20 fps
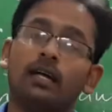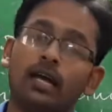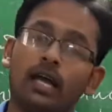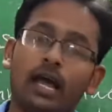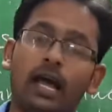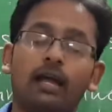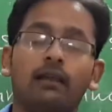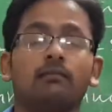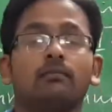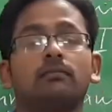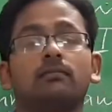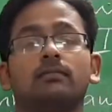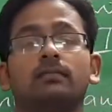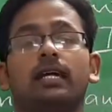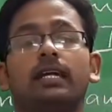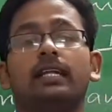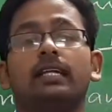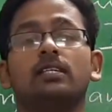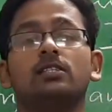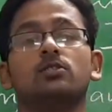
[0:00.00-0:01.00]
and
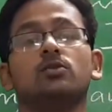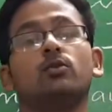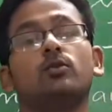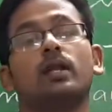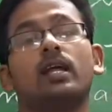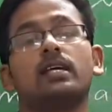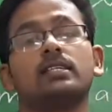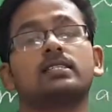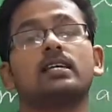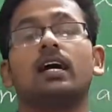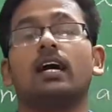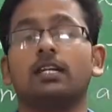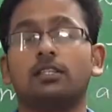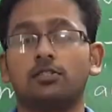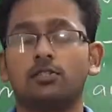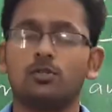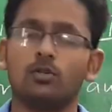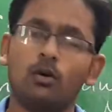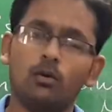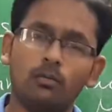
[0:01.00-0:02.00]
that is known as Hajj.
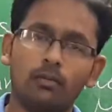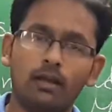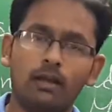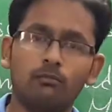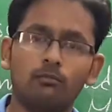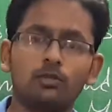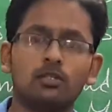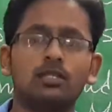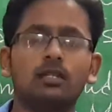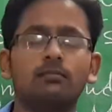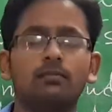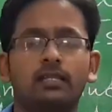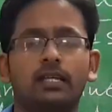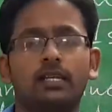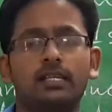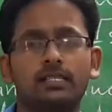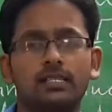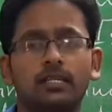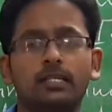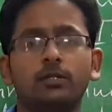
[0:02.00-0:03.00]
So a Muslim,
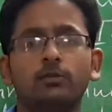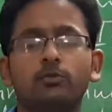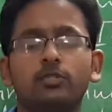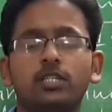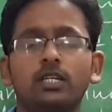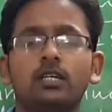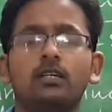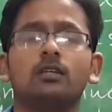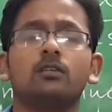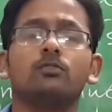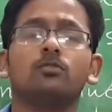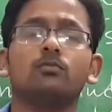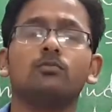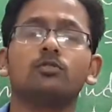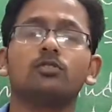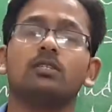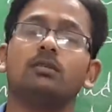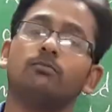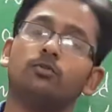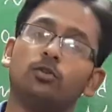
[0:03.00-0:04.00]
there is a duty to
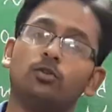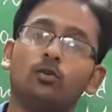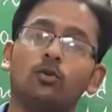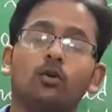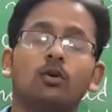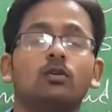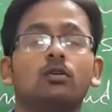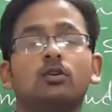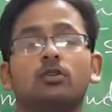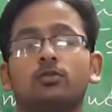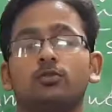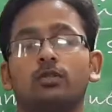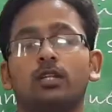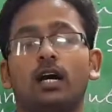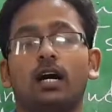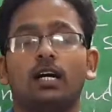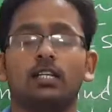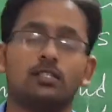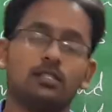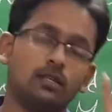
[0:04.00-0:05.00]
Muslim to go to the
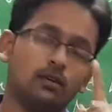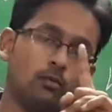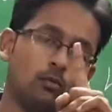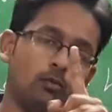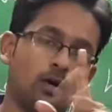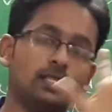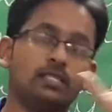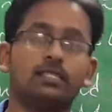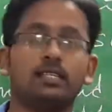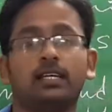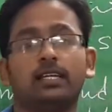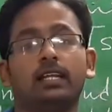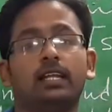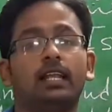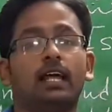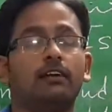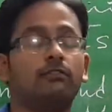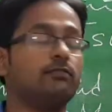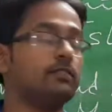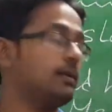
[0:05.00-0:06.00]
Hajj once in a
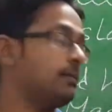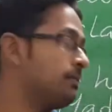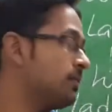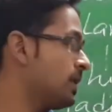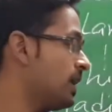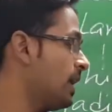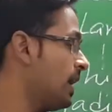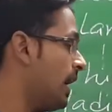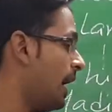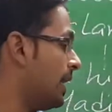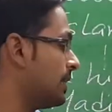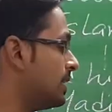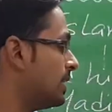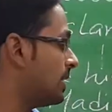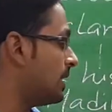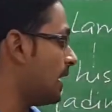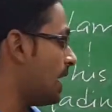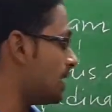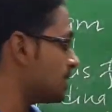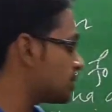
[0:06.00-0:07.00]
lifetime. And the
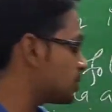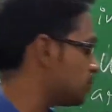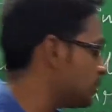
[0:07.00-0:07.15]
last